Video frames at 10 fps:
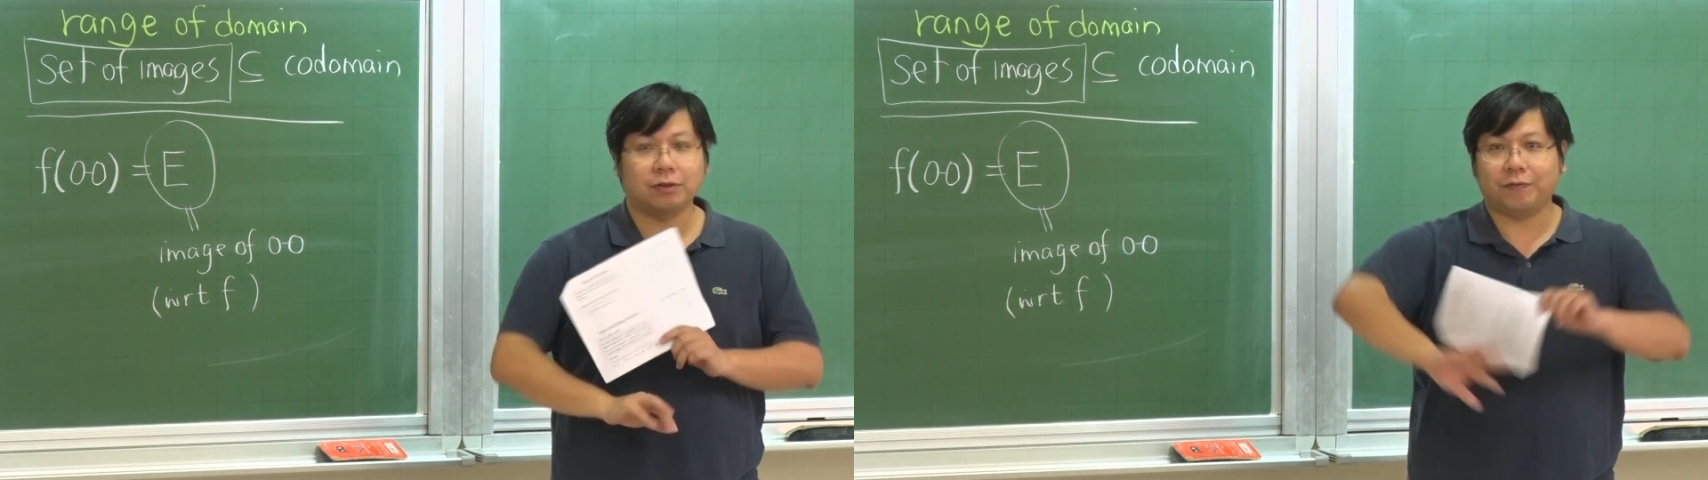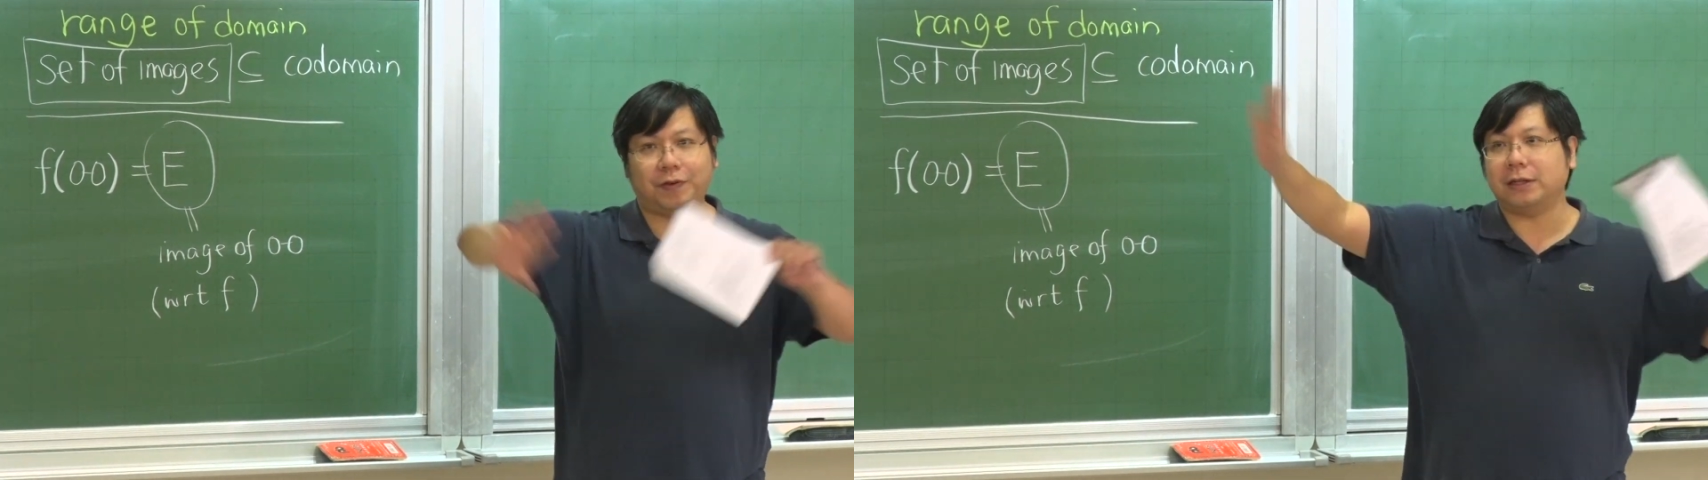
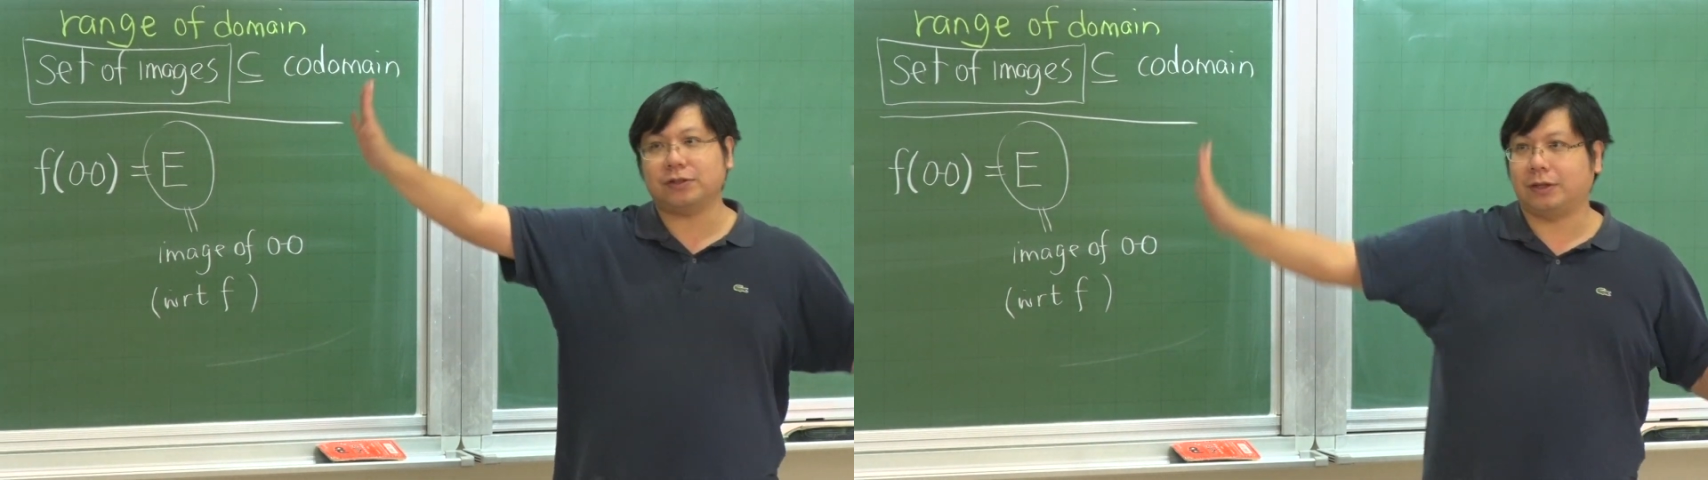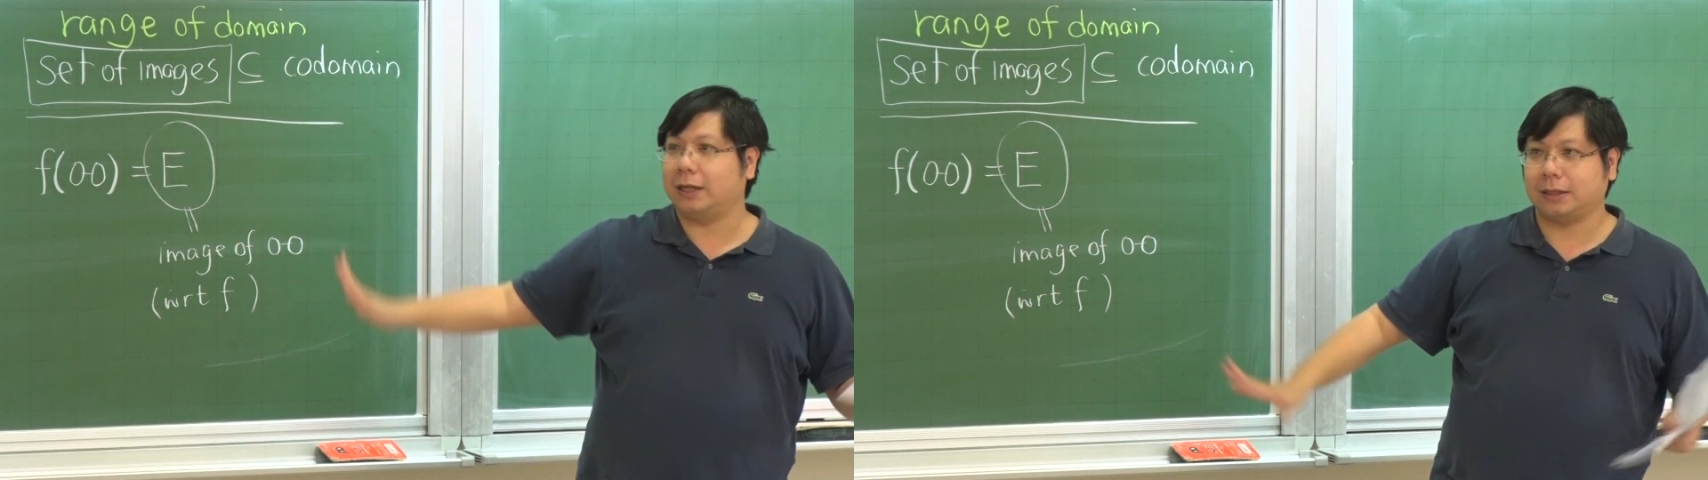So
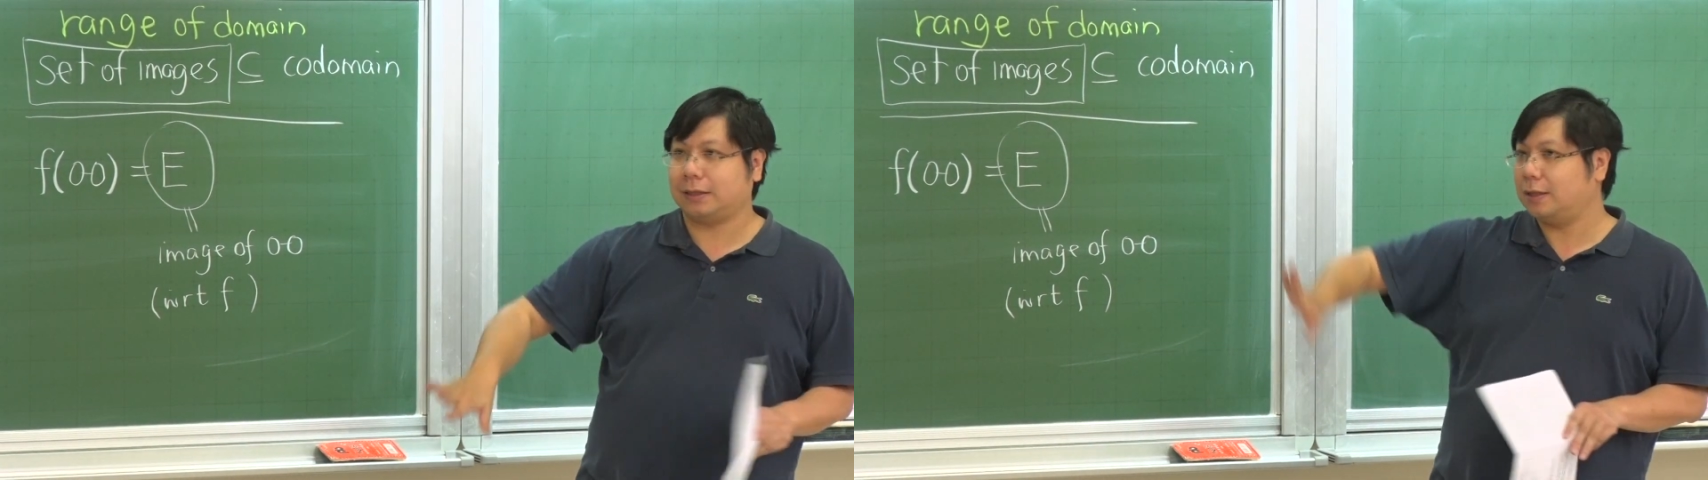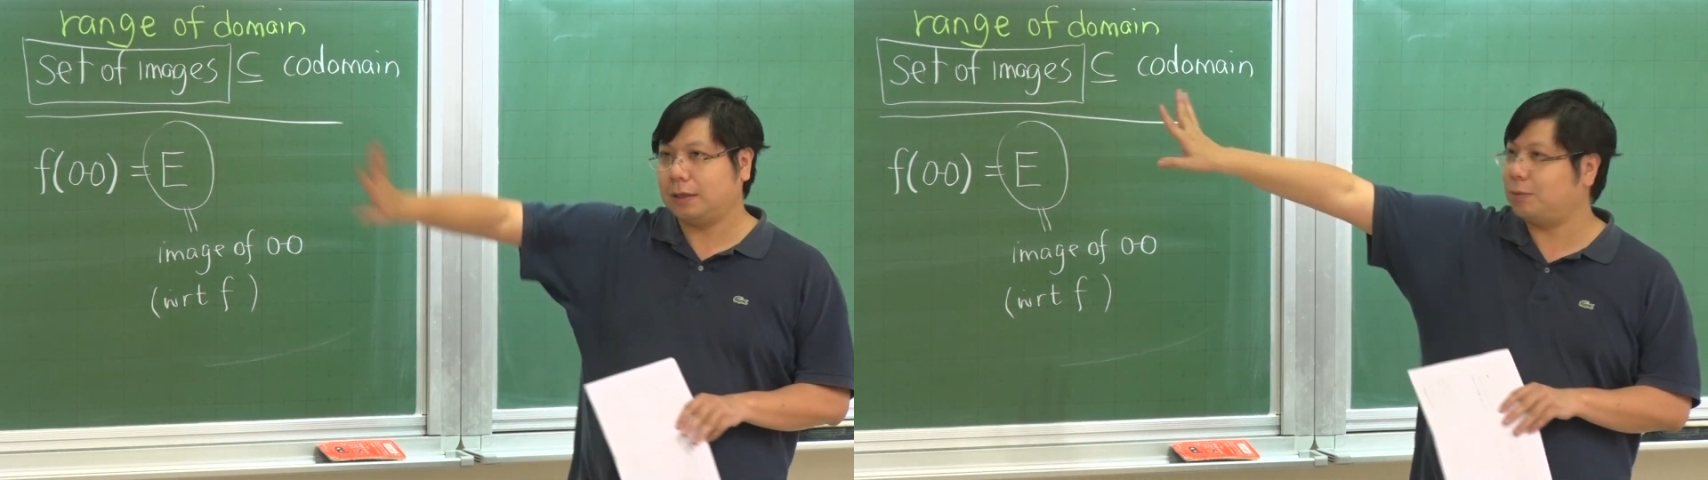function is
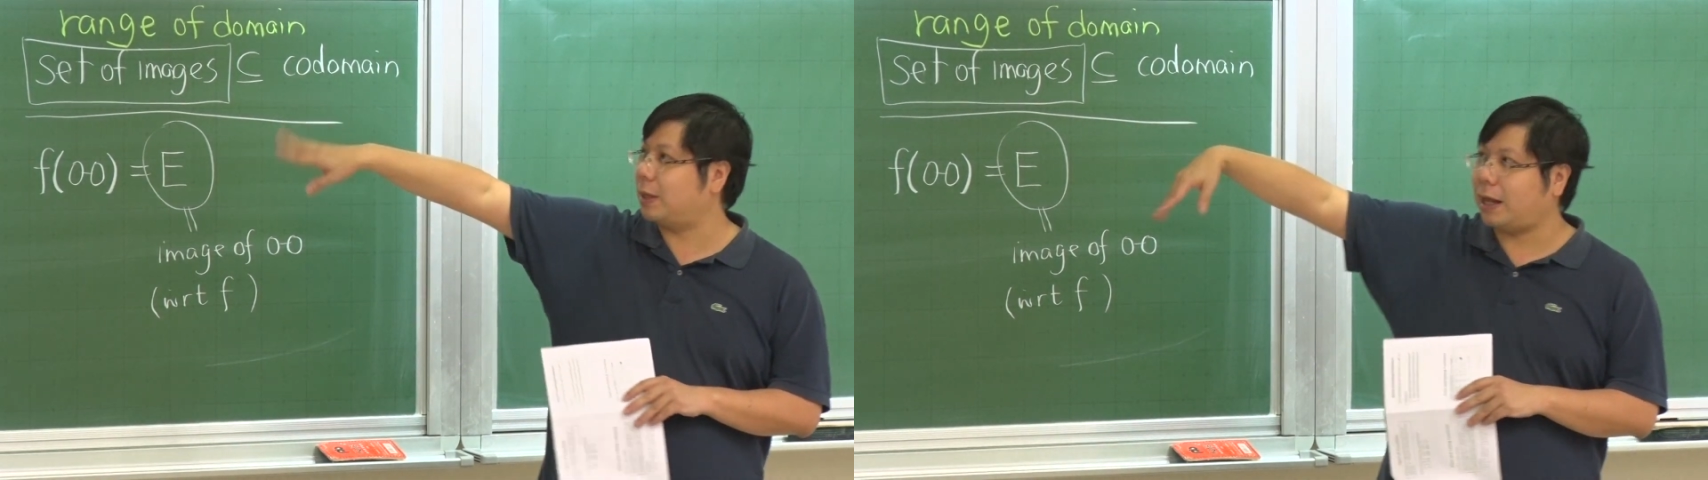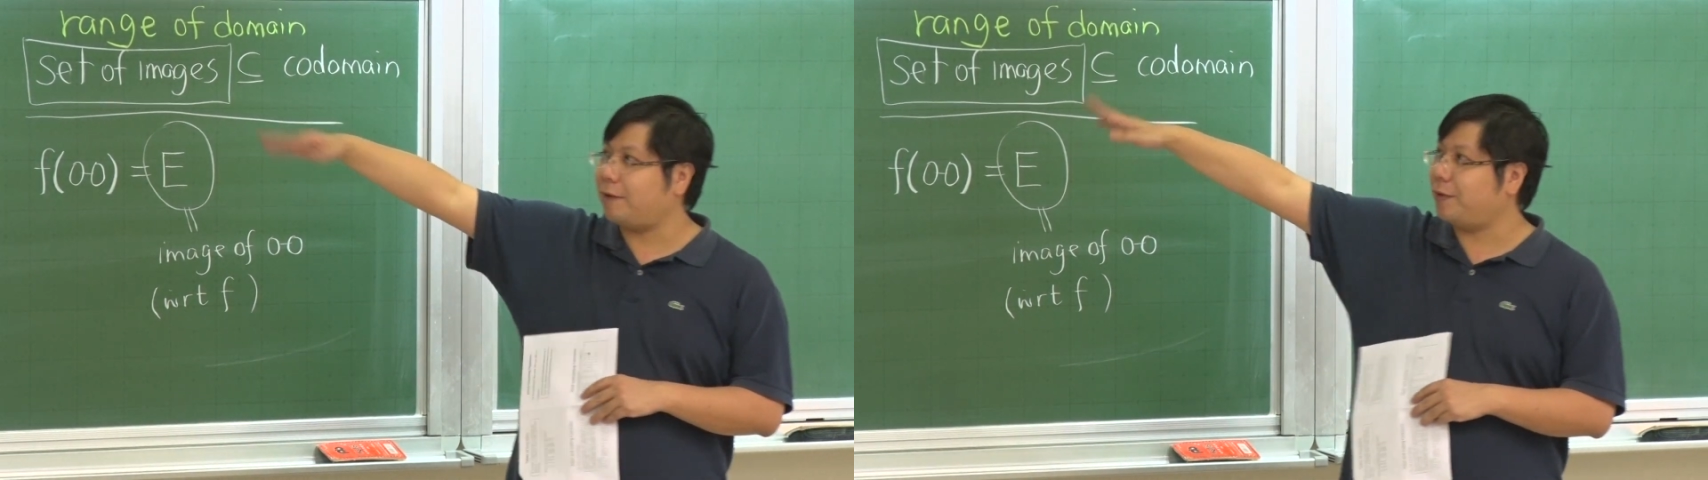
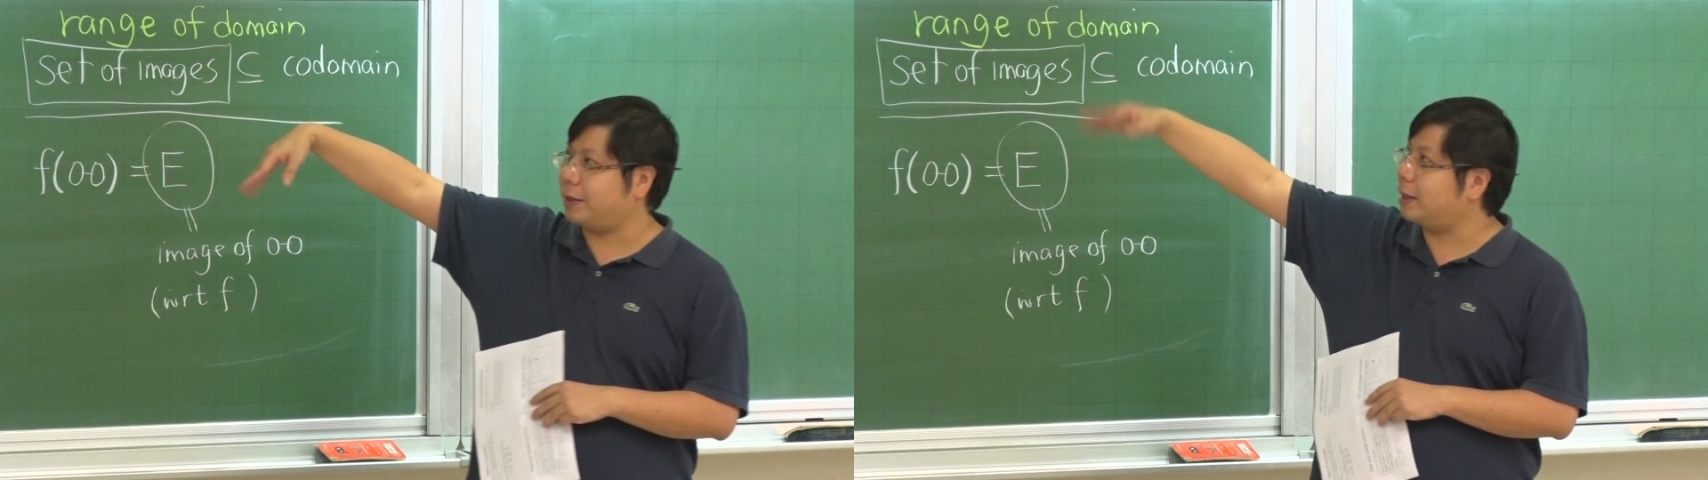whenever